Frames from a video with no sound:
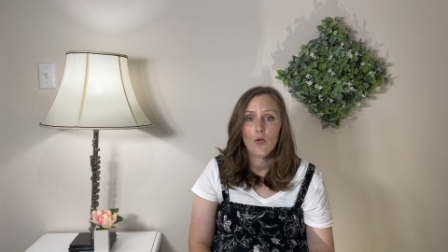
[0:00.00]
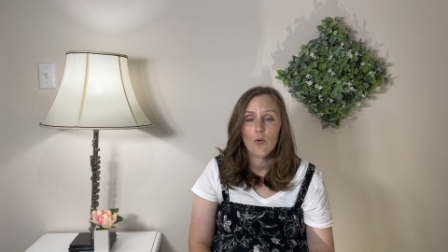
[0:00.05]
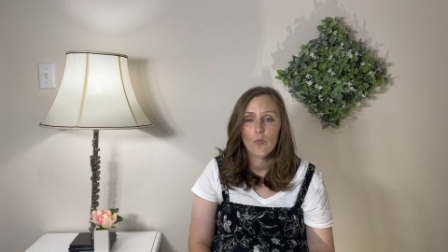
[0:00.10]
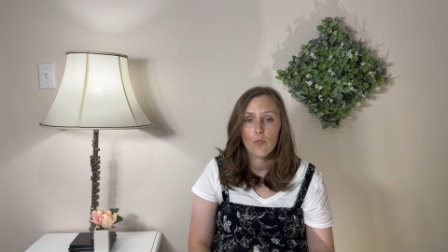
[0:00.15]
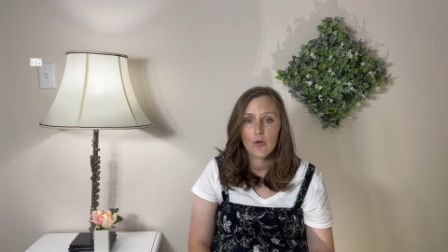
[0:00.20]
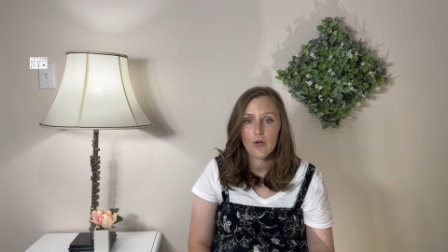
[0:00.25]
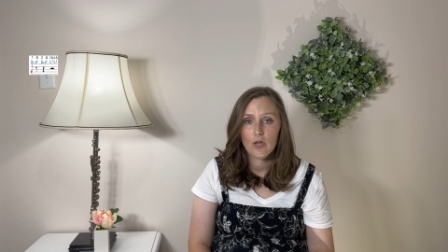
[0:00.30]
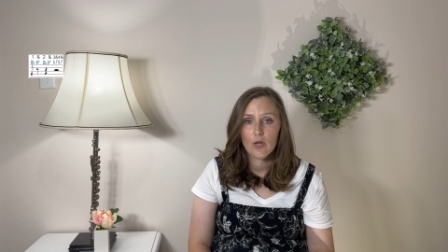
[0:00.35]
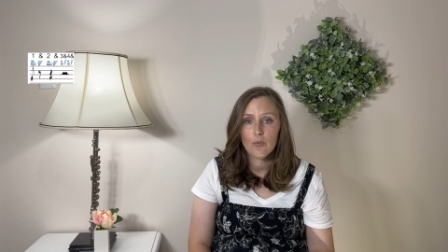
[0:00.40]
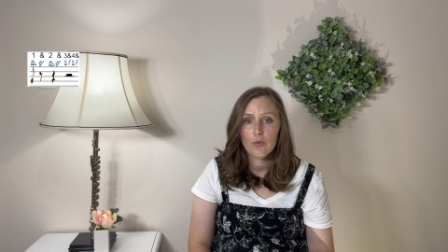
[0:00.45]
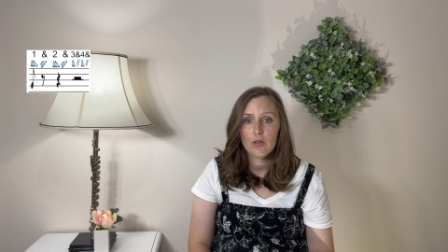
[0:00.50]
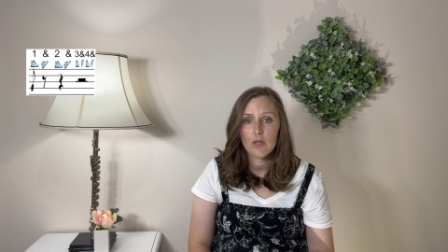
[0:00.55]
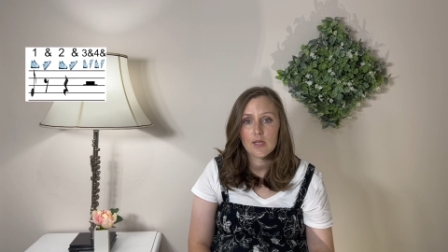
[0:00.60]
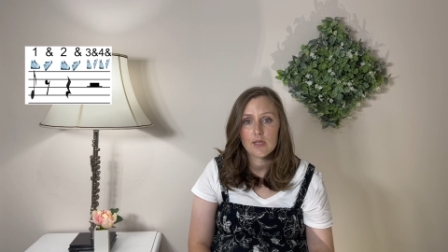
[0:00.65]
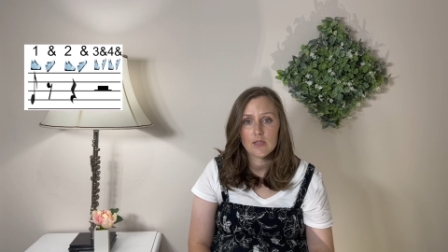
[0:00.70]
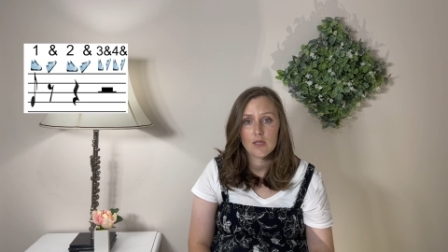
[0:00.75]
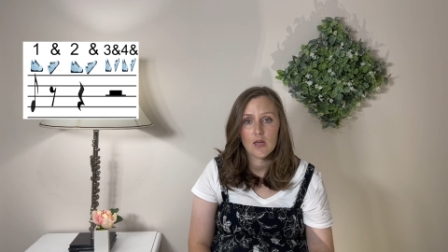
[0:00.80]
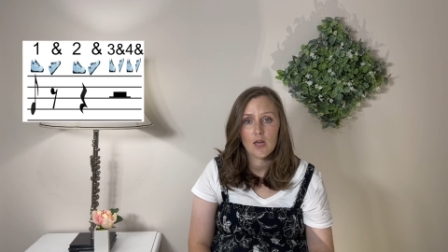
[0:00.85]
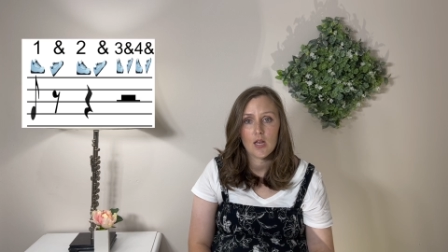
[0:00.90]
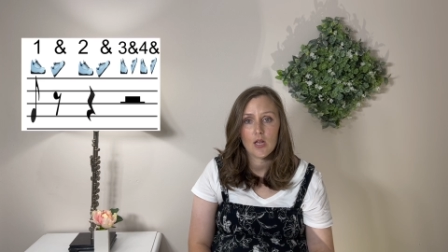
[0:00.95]
When you were
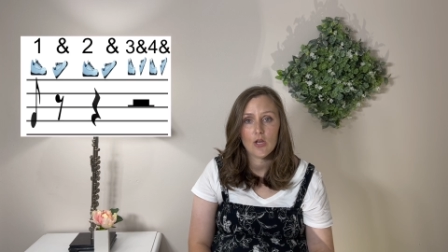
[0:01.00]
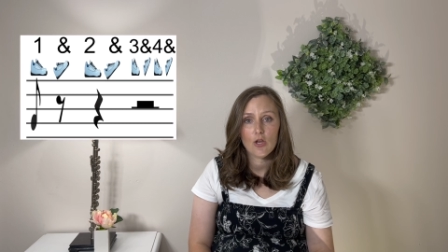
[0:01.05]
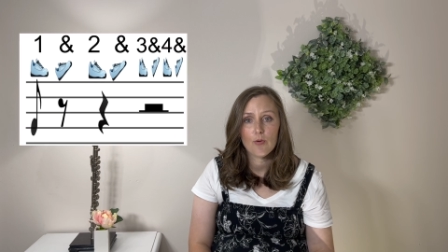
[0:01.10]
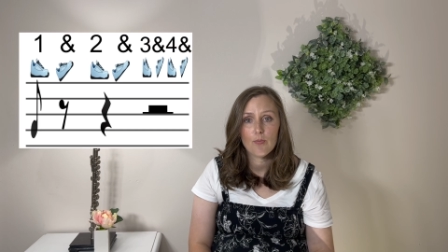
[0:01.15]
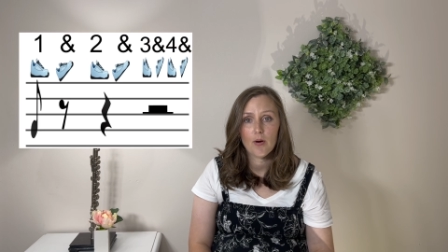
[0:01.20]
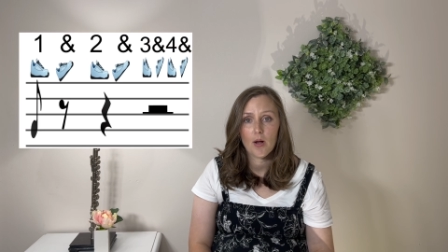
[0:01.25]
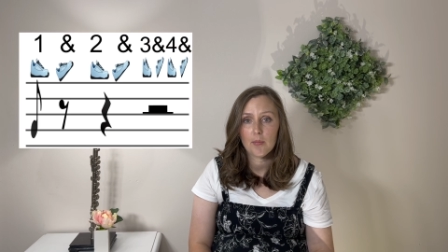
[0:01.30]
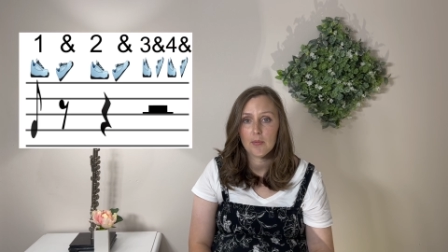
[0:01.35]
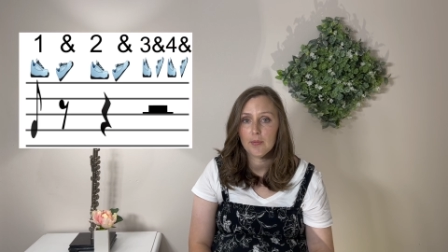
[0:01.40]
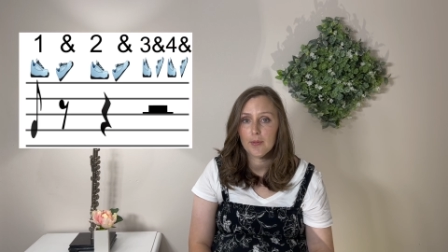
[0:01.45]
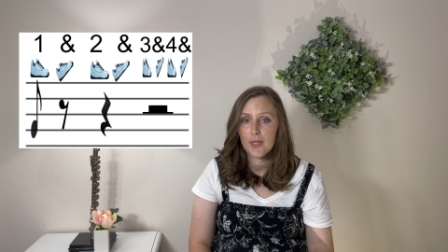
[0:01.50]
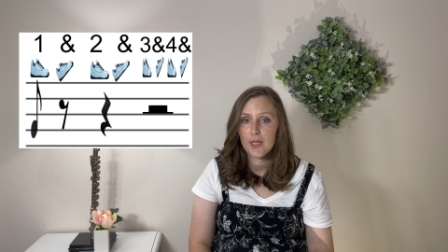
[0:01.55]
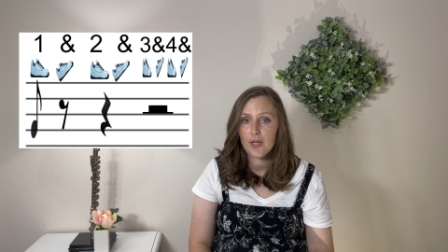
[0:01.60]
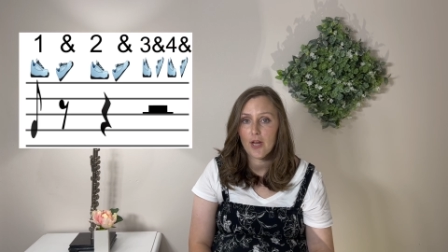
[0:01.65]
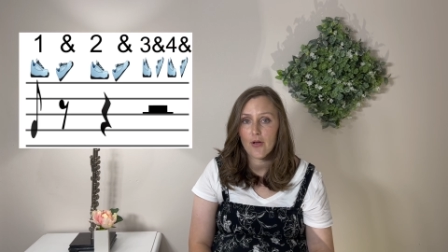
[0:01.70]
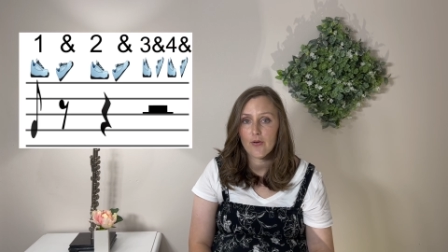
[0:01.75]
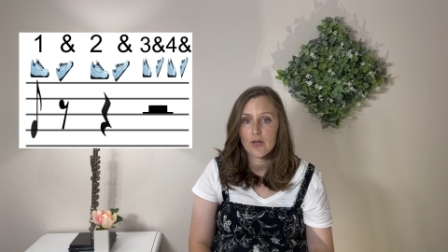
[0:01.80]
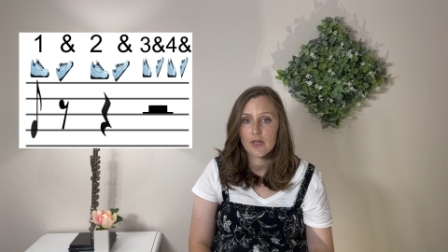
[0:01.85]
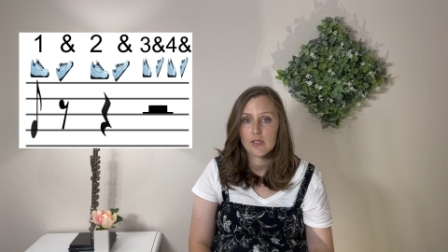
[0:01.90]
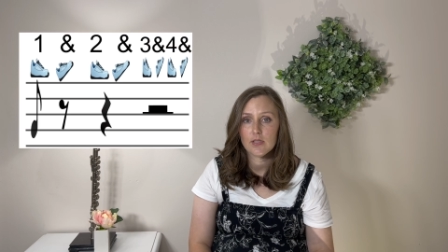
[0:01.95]
listening, you probably
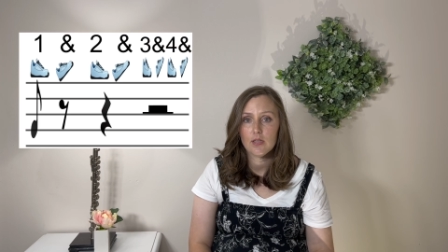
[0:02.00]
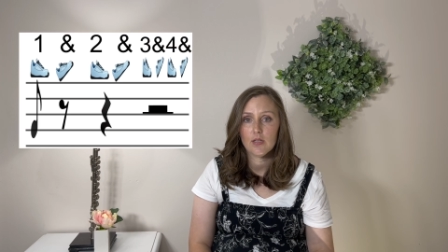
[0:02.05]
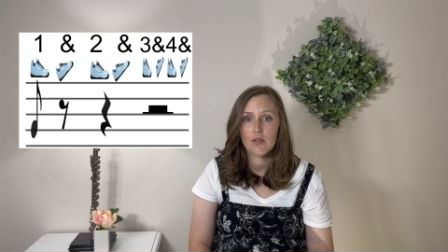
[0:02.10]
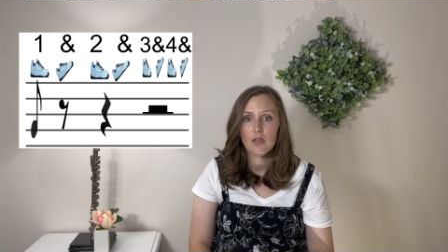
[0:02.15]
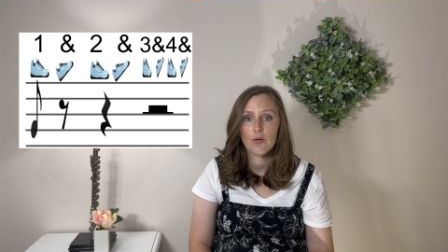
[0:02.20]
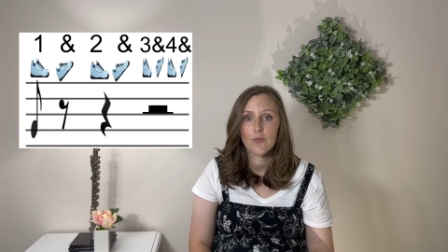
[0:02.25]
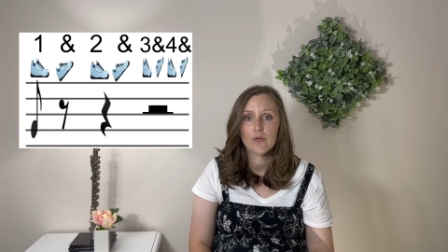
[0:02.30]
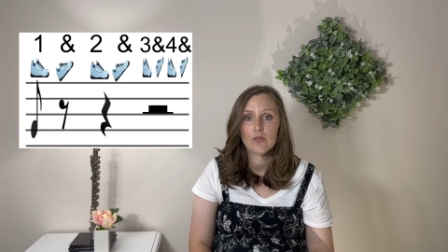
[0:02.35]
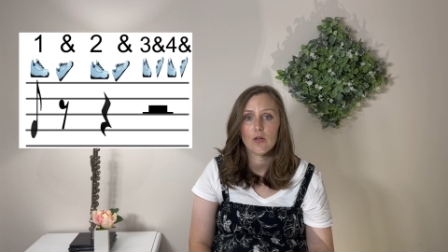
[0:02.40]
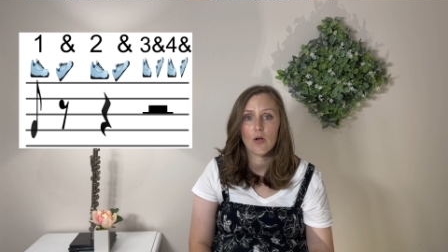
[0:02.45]
noticed that there was